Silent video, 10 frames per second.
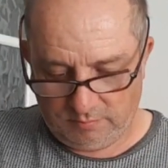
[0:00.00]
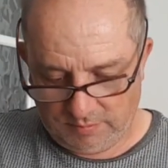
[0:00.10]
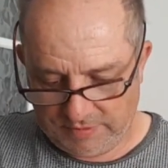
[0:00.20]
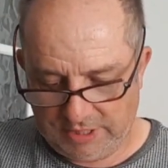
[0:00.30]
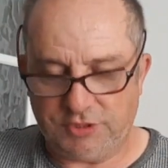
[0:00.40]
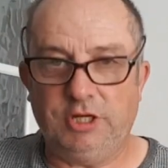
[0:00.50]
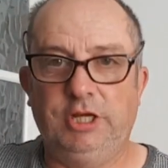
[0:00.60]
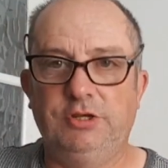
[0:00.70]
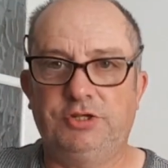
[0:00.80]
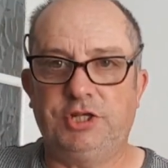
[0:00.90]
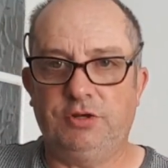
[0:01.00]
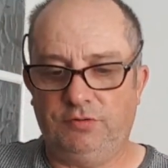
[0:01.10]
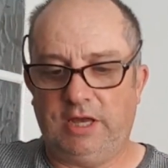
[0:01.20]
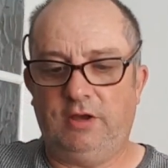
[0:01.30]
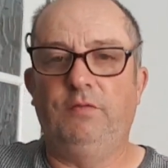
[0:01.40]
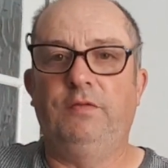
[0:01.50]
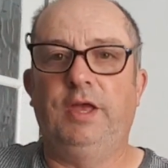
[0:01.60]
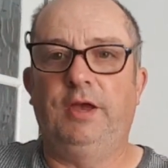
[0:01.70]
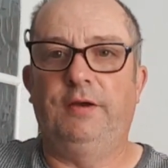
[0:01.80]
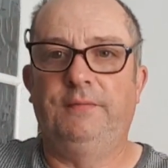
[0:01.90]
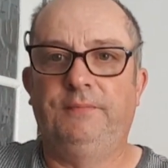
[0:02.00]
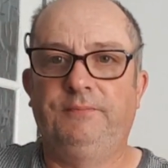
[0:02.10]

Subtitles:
But basically you seal that on there,